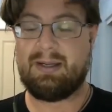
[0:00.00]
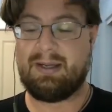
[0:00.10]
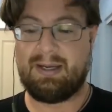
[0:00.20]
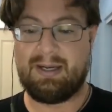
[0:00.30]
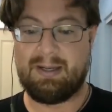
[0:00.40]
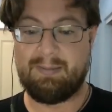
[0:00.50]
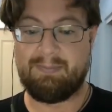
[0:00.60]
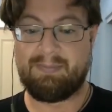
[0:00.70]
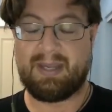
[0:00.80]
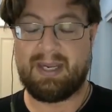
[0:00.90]

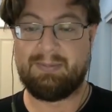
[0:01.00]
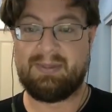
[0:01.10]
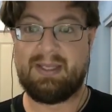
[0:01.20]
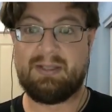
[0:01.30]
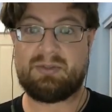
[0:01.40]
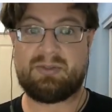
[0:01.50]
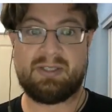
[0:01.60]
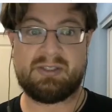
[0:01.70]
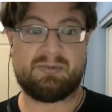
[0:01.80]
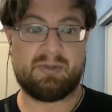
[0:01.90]
I would then
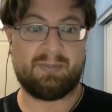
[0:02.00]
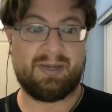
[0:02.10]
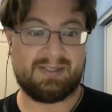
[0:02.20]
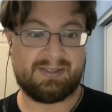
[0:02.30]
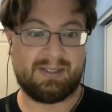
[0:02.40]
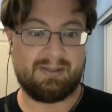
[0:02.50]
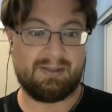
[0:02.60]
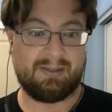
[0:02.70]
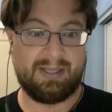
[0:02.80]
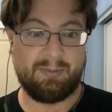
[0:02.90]
transfer my
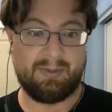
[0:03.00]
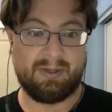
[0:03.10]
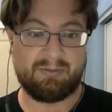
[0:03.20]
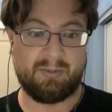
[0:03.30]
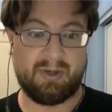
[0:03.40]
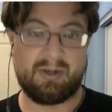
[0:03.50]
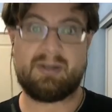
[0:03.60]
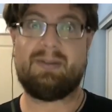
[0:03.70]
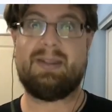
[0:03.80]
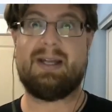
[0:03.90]
single out of mark.
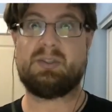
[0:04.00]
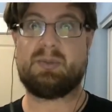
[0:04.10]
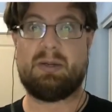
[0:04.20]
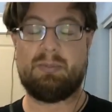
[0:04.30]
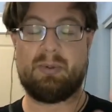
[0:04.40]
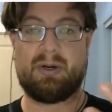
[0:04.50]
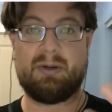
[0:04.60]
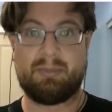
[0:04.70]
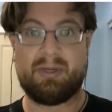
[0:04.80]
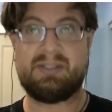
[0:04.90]
That's what I would put on
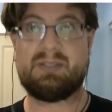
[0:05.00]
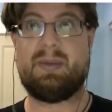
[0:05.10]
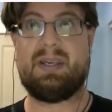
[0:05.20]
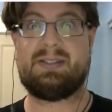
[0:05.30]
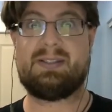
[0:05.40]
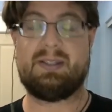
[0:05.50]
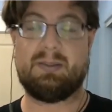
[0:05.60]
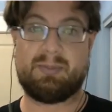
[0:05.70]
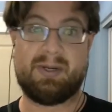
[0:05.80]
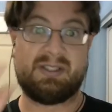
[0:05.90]
a Brightspace in
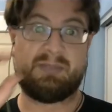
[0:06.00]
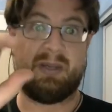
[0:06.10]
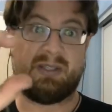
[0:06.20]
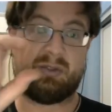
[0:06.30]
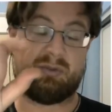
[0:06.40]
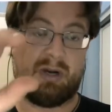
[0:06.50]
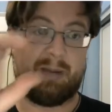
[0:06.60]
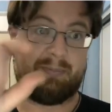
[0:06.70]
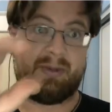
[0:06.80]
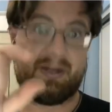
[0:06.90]
the Brightspace
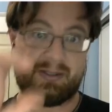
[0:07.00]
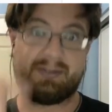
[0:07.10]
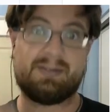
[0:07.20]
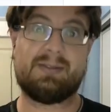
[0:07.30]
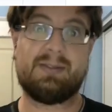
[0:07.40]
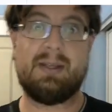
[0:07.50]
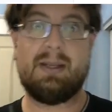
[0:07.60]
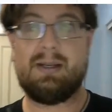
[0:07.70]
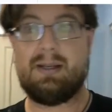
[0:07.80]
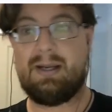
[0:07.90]
Dropbox.
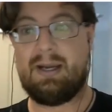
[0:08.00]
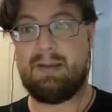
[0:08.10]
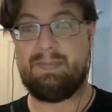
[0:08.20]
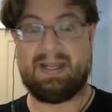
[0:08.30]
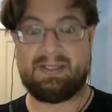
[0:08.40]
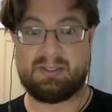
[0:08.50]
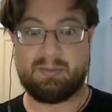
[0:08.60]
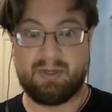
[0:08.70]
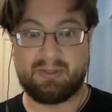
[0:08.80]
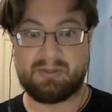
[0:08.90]
That's the
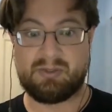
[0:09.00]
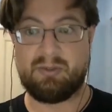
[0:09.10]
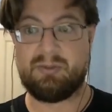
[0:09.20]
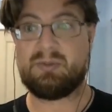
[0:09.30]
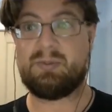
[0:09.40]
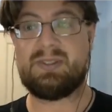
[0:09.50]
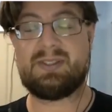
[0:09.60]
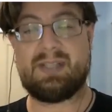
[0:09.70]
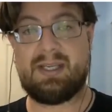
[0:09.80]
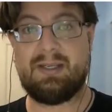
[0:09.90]
mark the students would
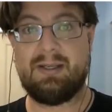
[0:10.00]
see.